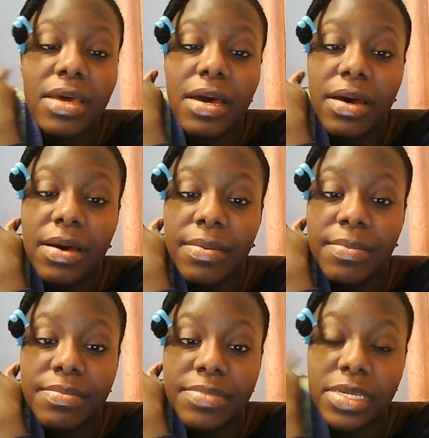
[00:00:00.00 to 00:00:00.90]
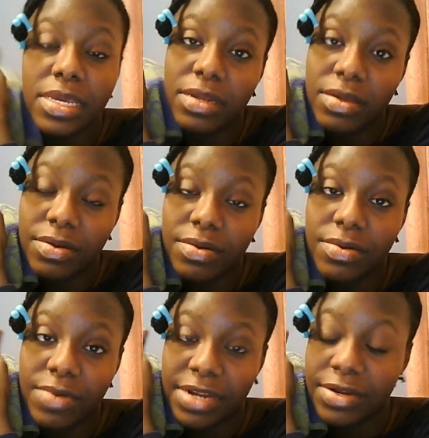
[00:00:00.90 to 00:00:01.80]
to get a
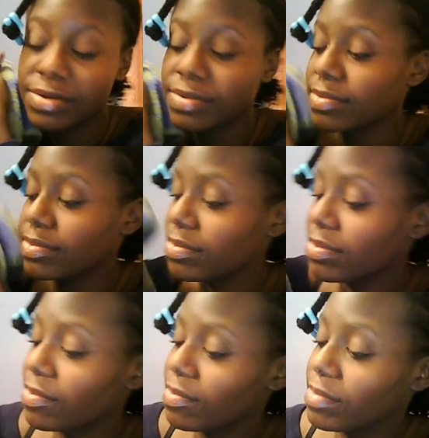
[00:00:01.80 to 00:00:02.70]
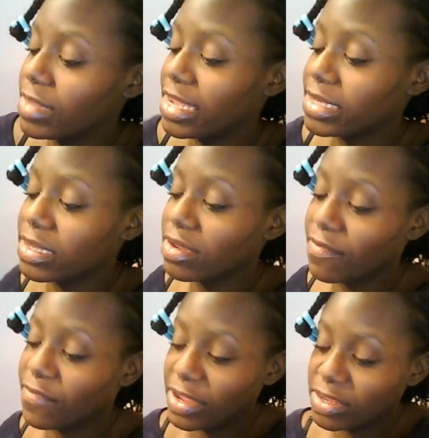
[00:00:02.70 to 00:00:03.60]
greater lasting
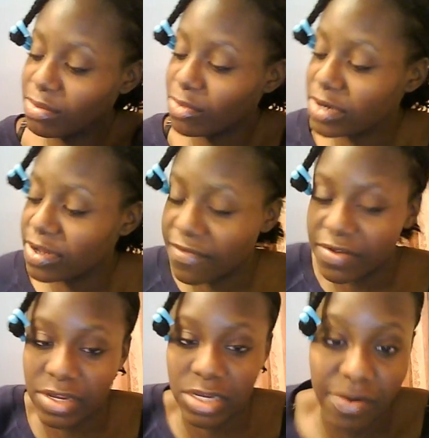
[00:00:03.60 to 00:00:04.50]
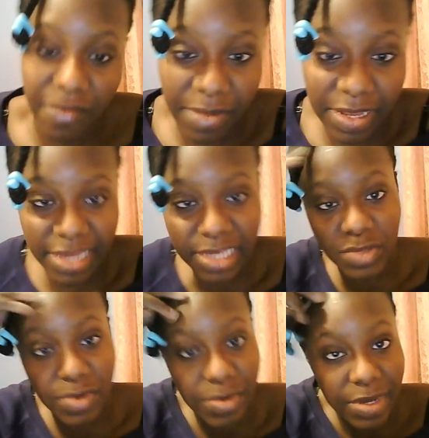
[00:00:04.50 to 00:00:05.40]
effect and more definition for my last
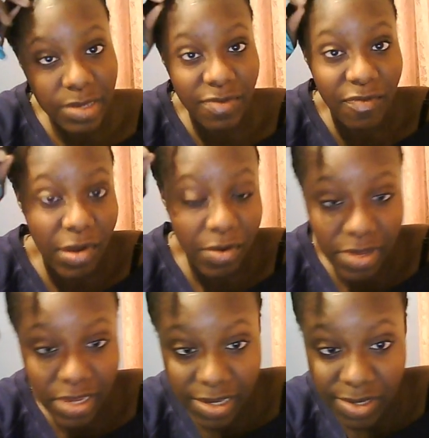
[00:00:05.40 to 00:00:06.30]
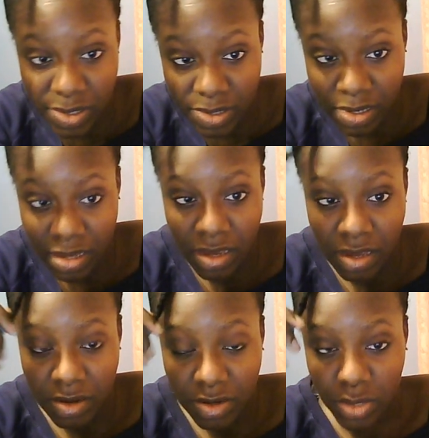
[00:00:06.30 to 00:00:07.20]
3 weeks of wearing these
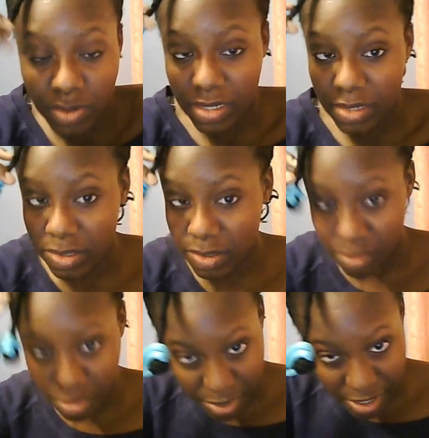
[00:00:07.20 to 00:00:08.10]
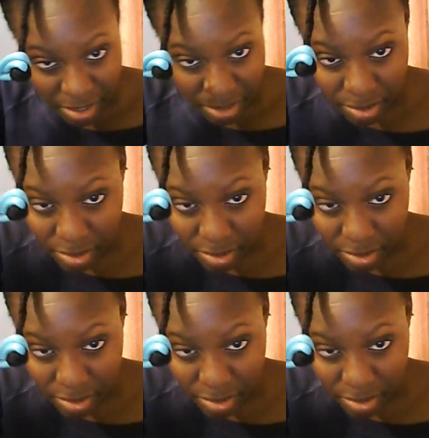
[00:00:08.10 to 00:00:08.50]
twists, braids,